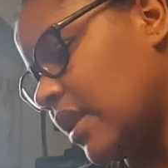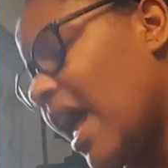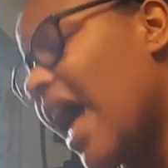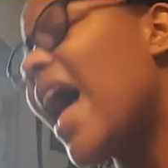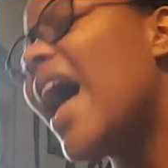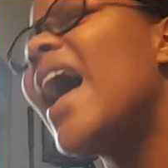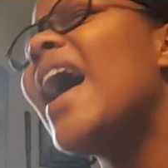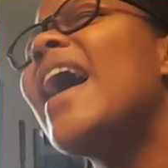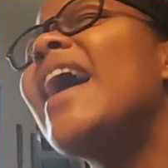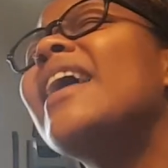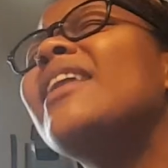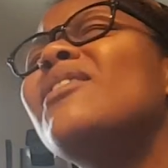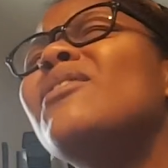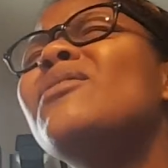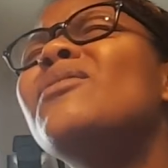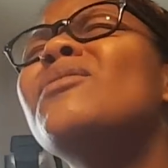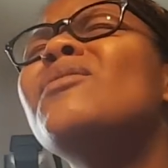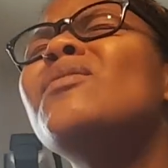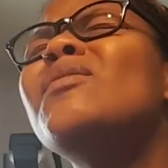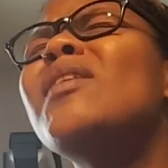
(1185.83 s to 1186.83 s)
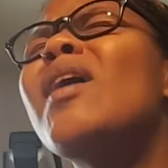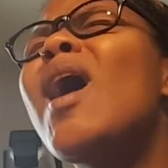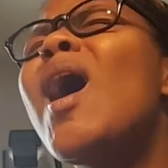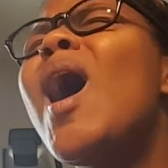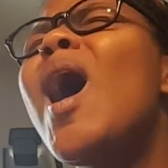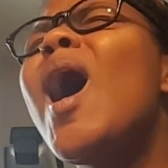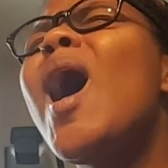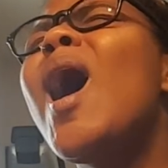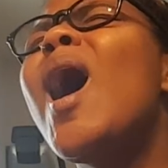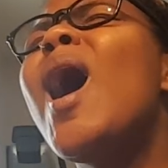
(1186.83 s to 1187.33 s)
I don't
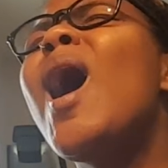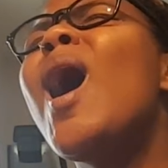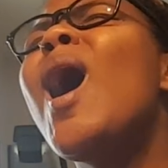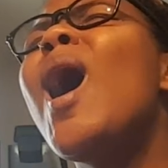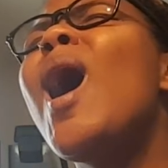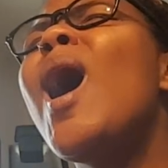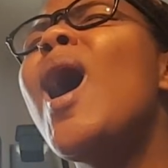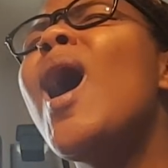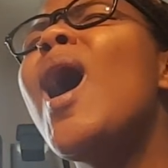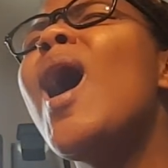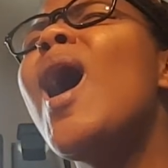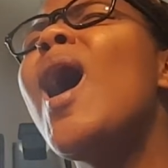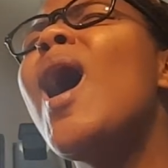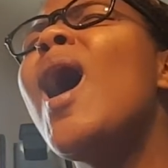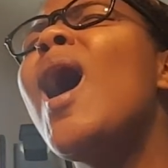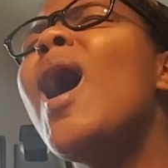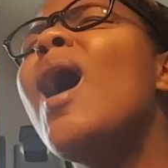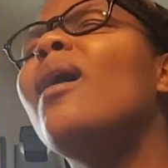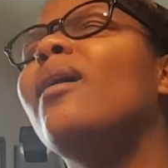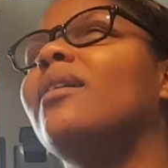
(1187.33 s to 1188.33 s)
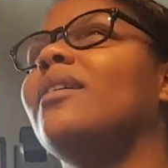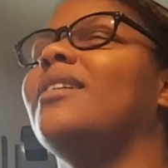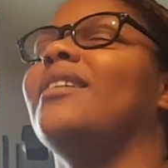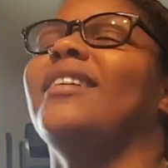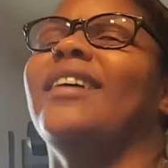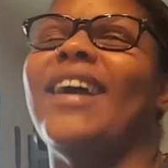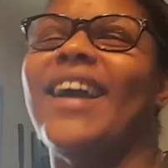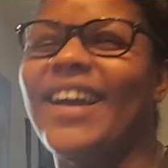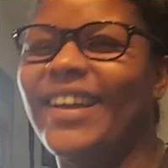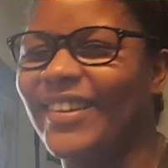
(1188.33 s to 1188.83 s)
know.
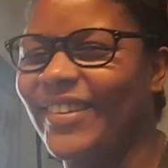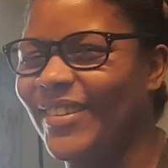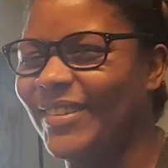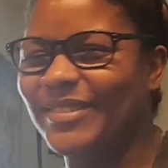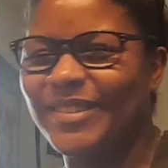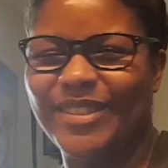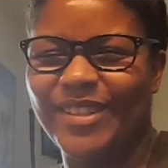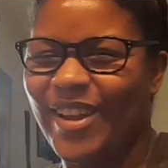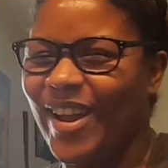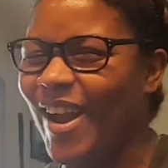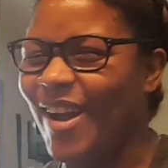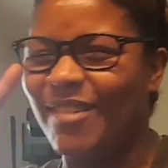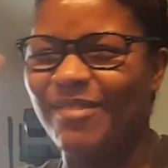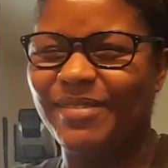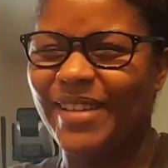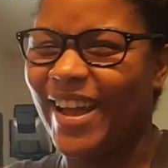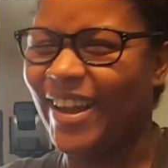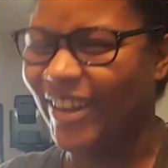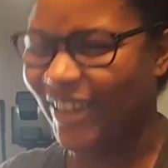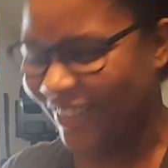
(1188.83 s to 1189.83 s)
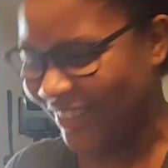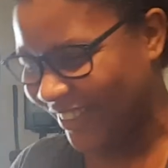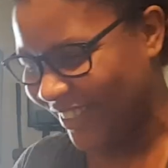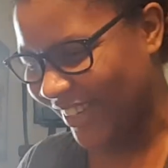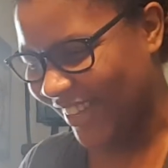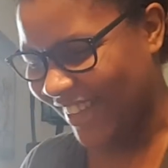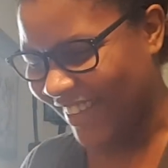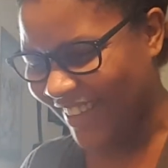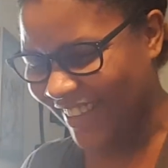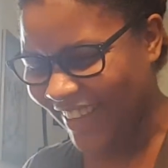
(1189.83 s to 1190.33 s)
I'm sorry. I'm not gonna do
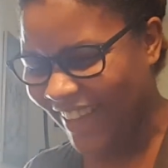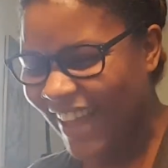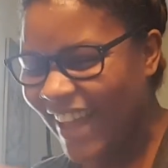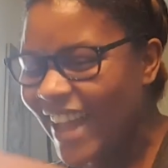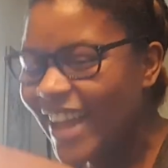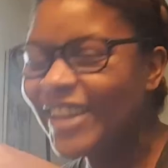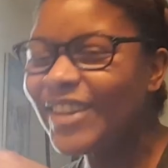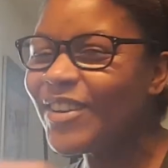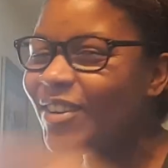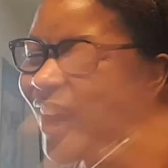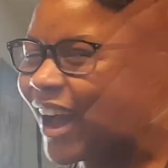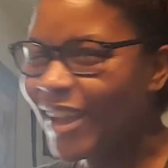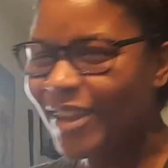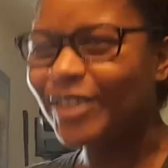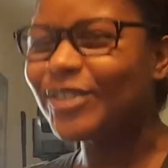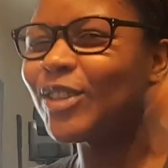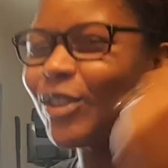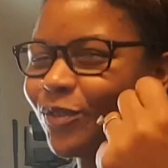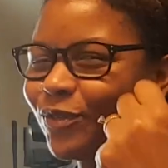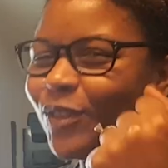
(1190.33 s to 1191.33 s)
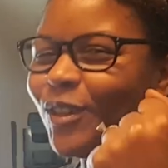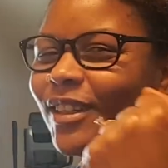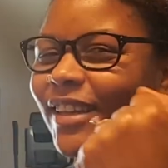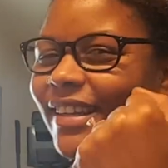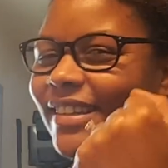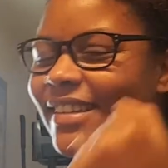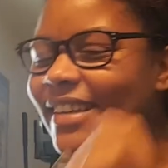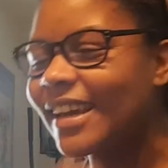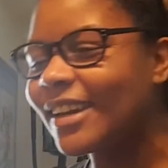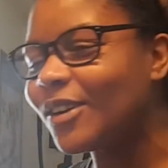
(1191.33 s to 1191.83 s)
it. You know how you just feel
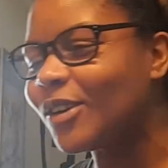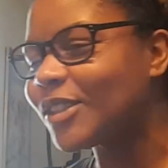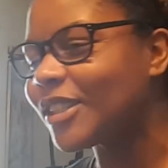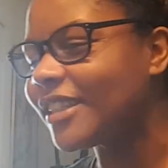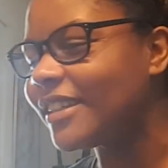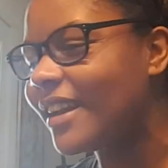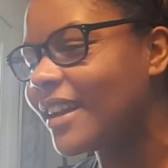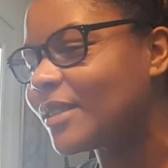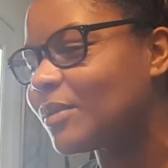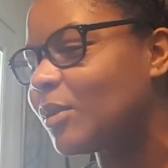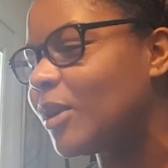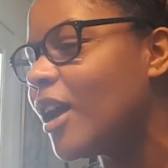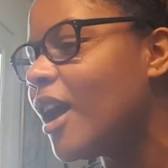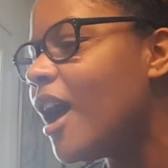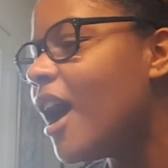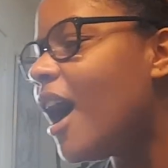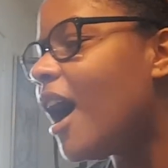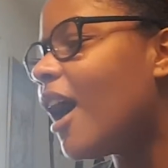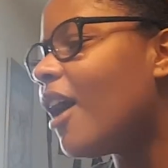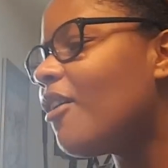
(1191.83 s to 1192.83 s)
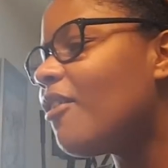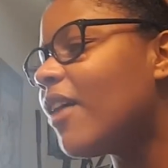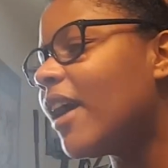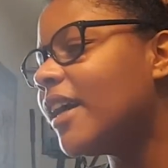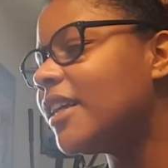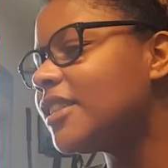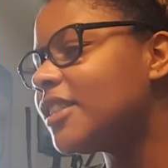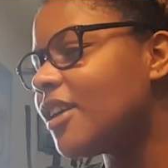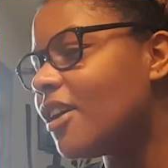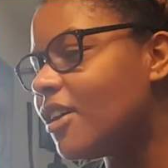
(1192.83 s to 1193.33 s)
like you gotta go to the next one. All
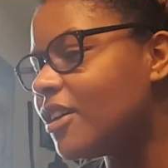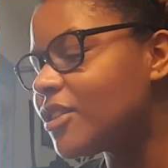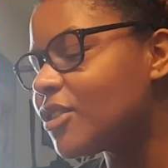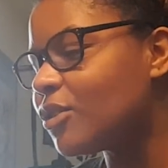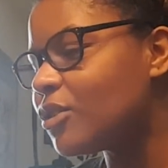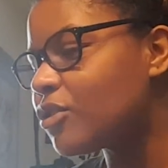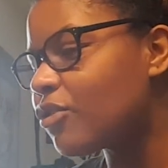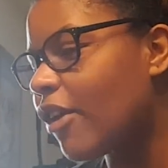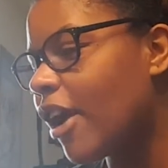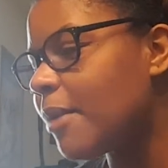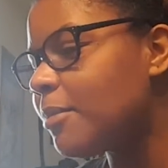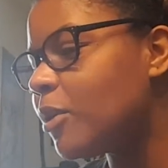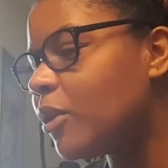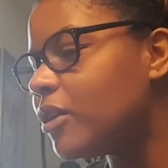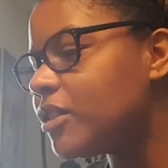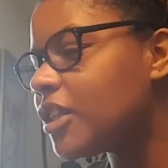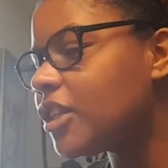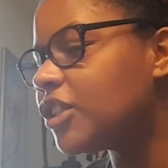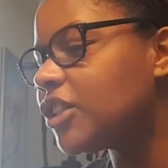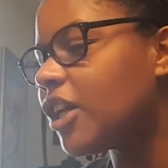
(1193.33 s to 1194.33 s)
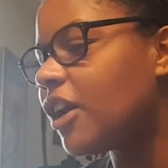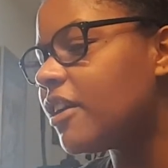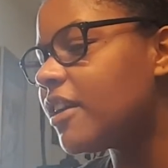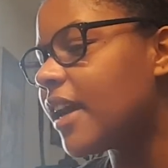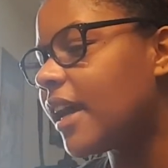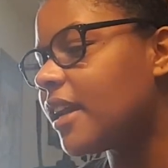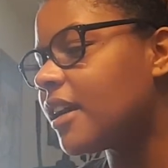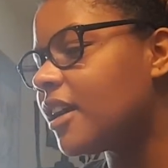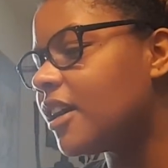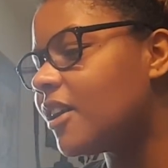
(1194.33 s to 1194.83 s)
right, y'all. So Scrap goes to jail. You
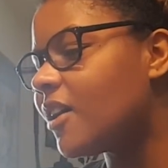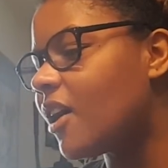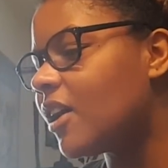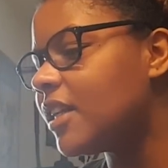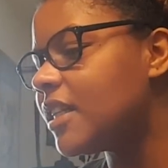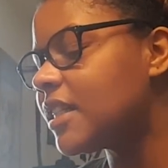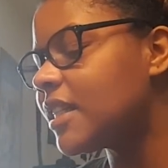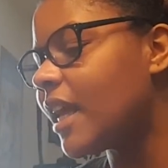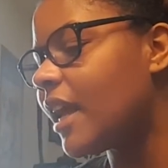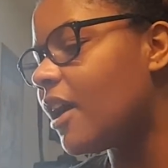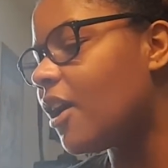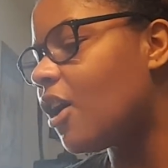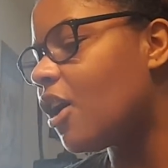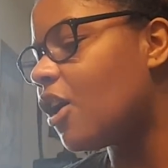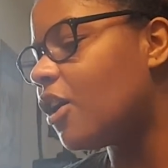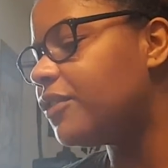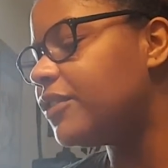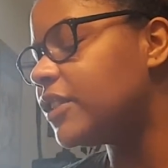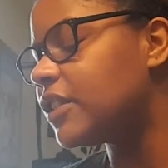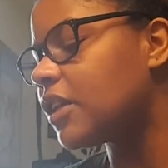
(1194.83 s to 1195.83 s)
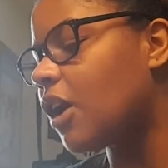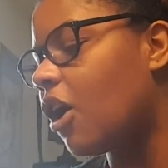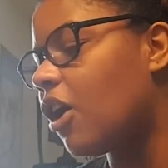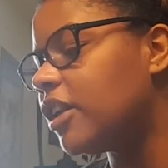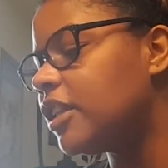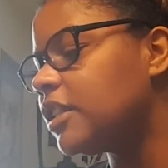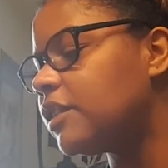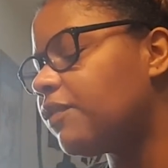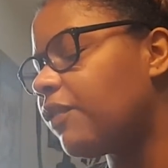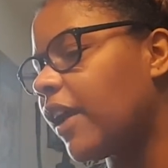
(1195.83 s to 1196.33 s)
gotta cut all his hair off. All
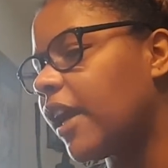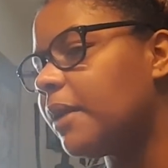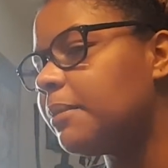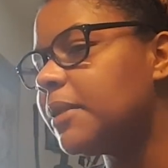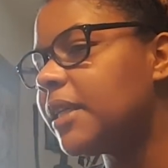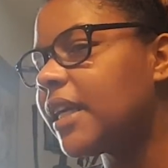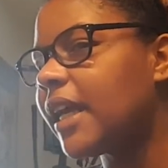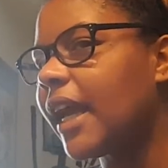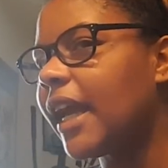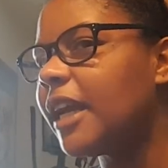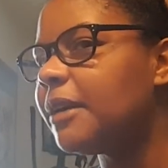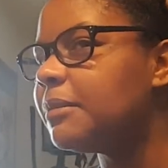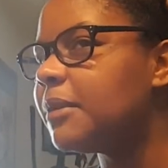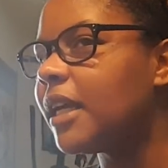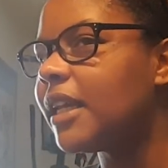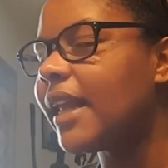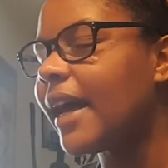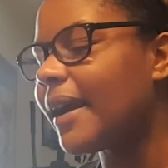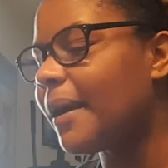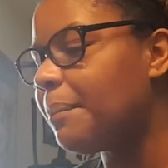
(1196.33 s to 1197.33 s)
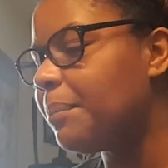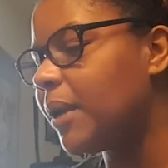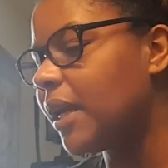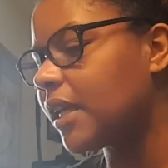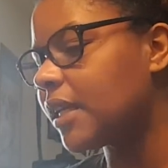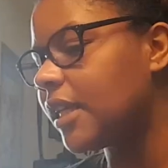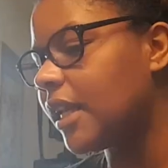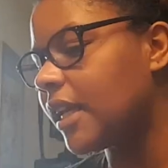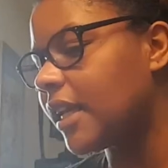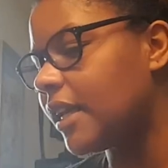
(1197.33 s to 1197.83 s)
his family came there like a
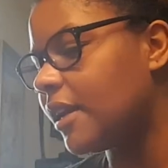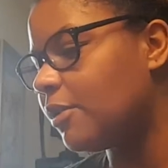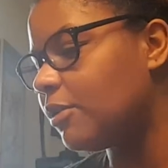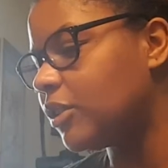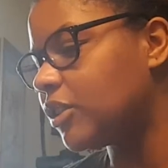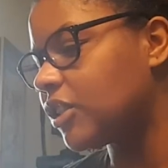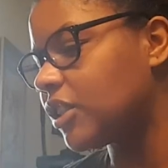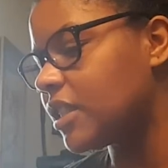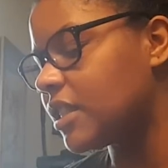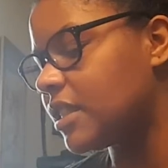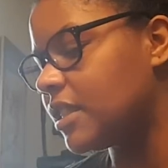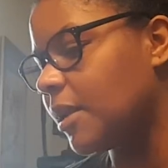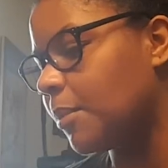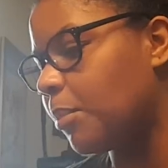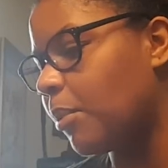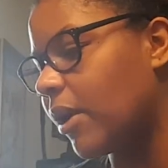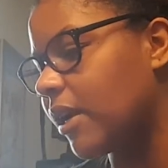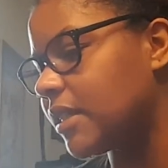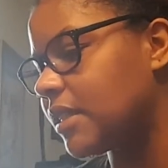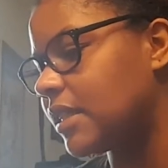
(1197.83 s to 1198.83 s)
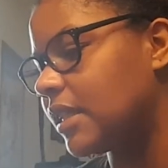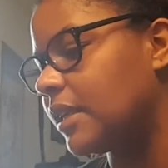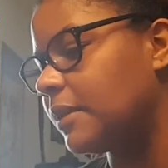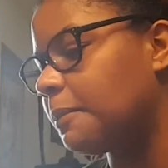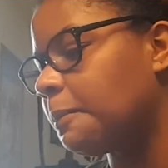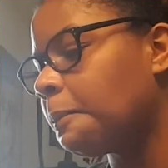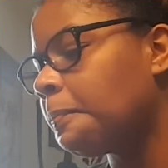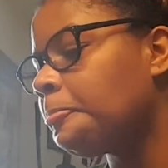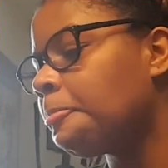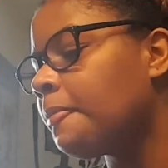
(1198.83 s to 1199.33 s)
picnic. It was just depressing.